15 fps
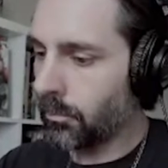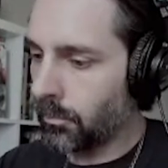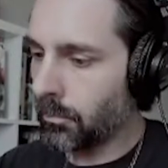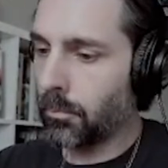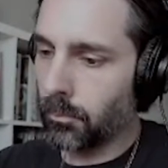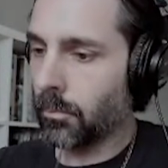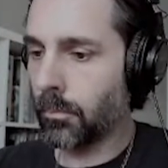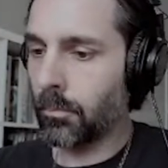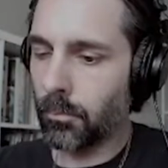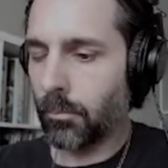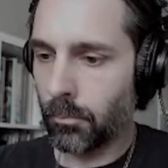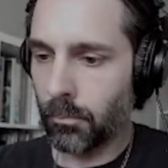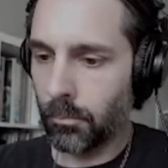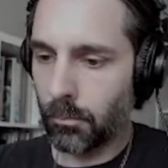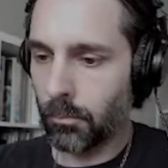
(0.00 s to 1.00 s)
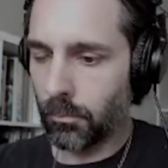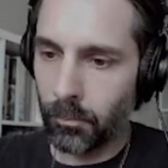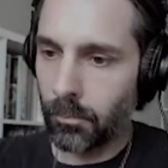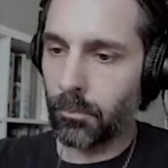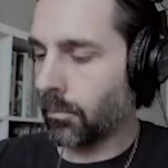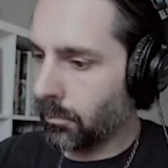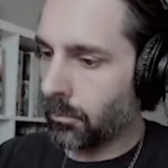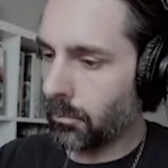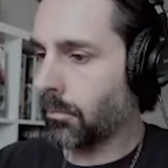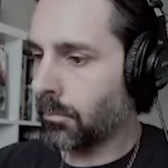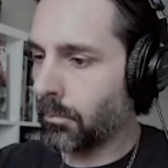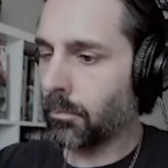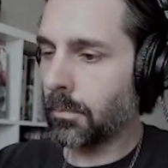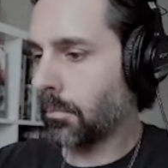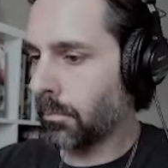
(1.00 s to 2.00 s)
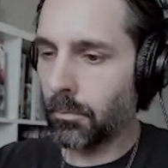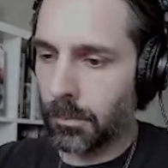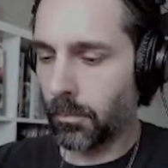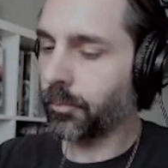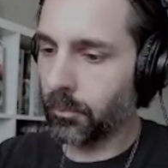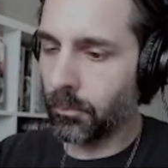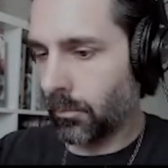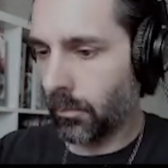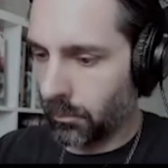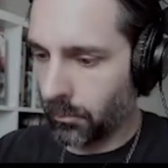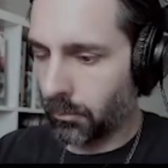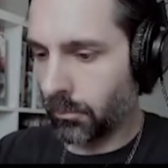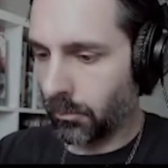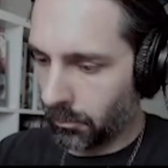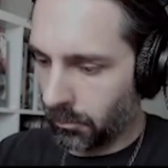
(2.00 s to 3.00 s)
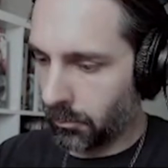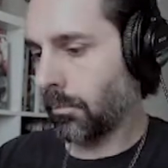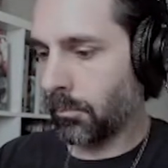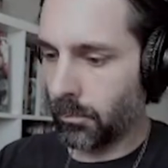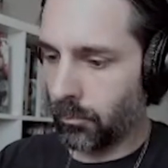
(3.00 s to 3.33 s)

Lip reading: working with a mask on a color fill layer,